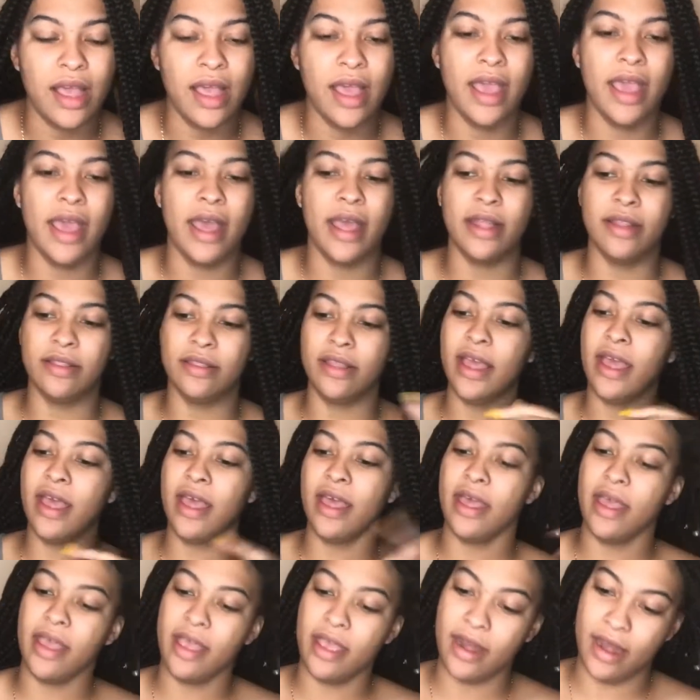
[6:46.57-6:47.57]
And
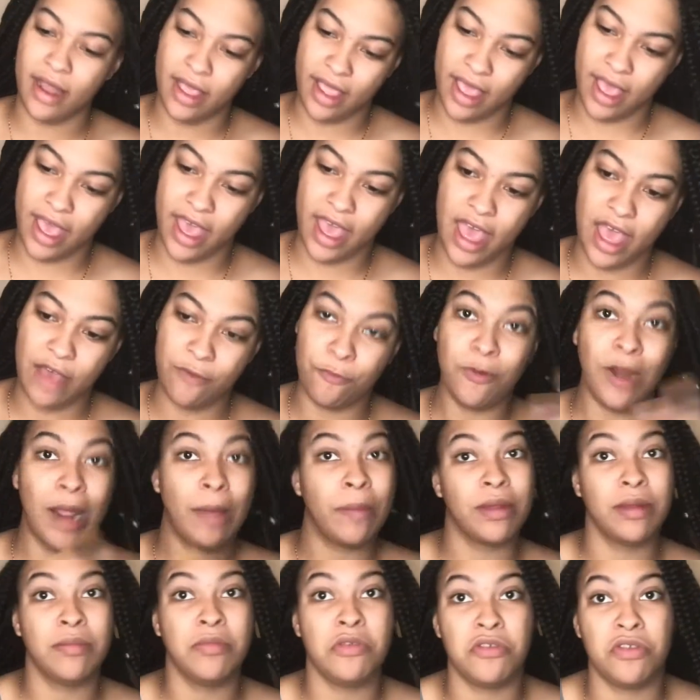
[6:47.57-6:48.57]
then I have what
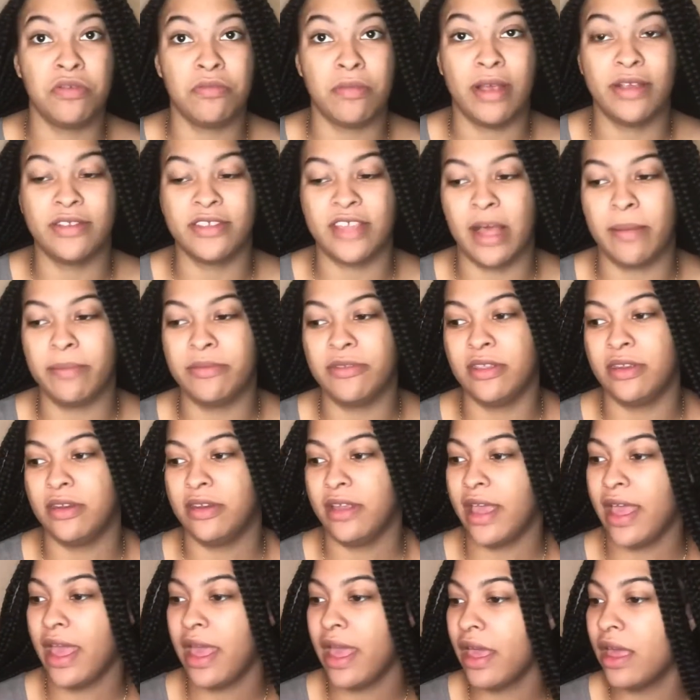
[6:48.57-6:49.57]
I'm going to be using on my scalp
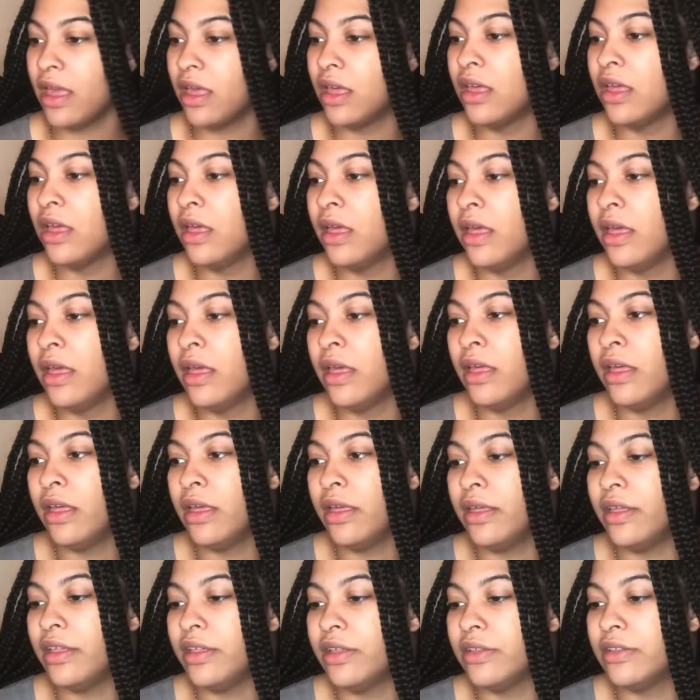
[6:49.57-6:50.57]
today
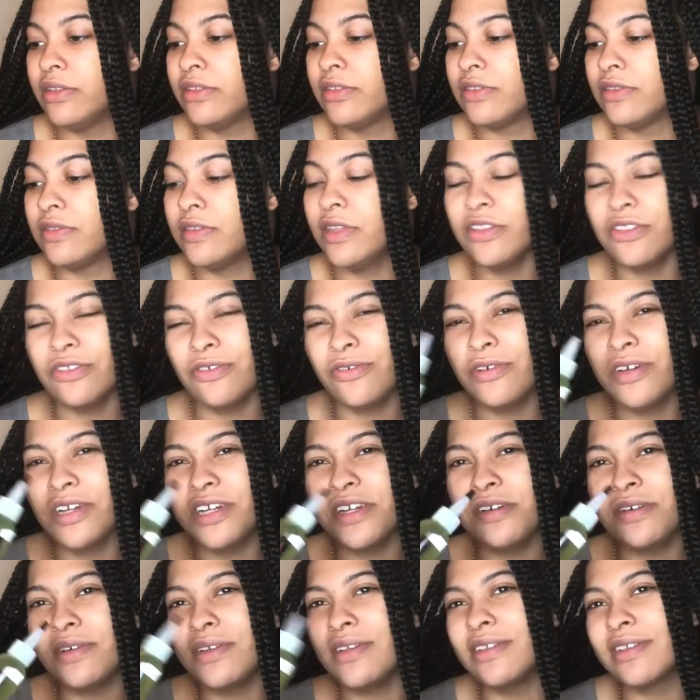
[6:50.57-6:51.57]
is this
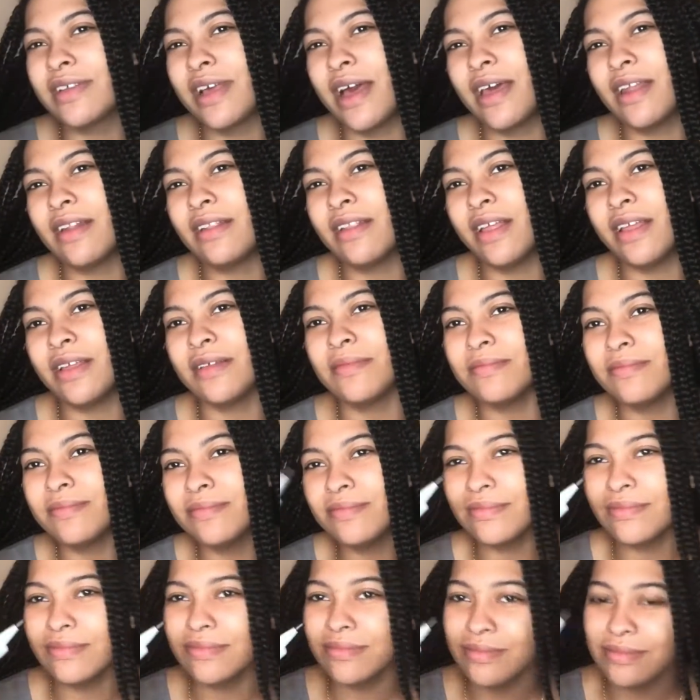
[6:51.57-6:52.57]
oil is kind of like,
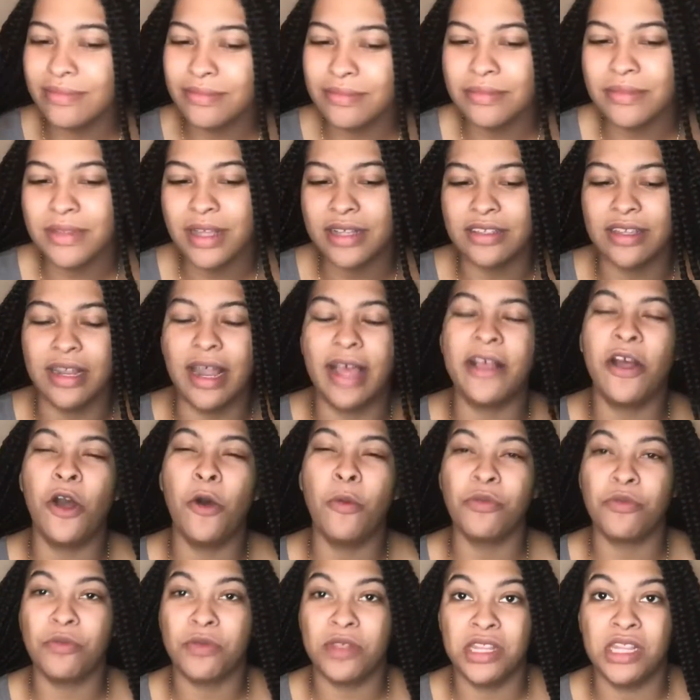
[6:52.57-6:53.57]
I said I go
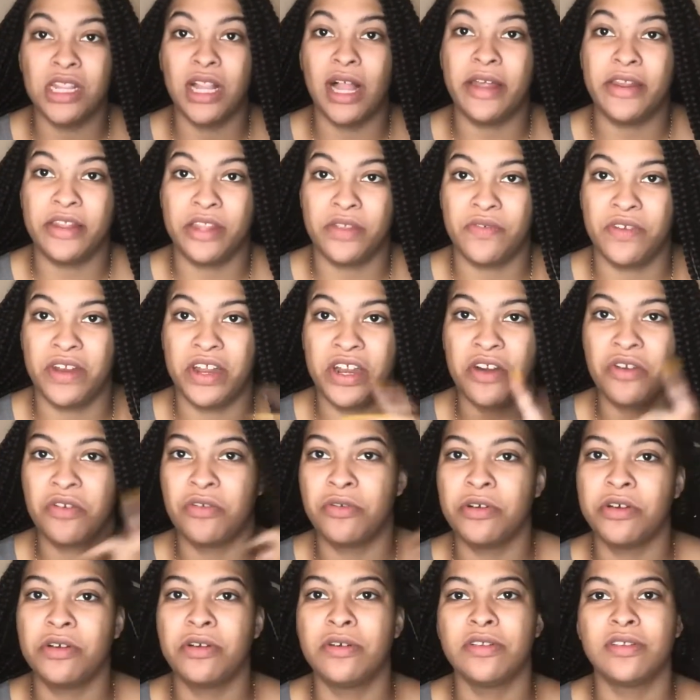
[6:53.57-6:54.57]
between a lot of different hair
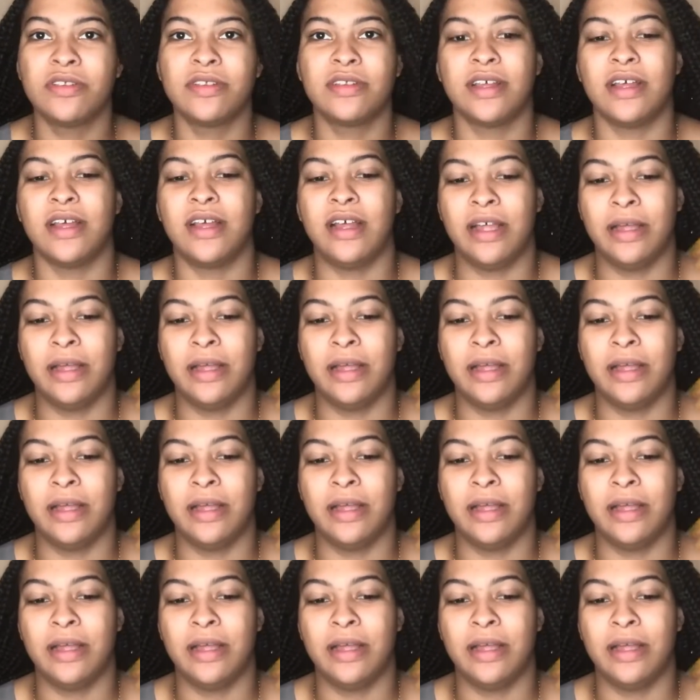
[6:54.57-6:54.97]
oils.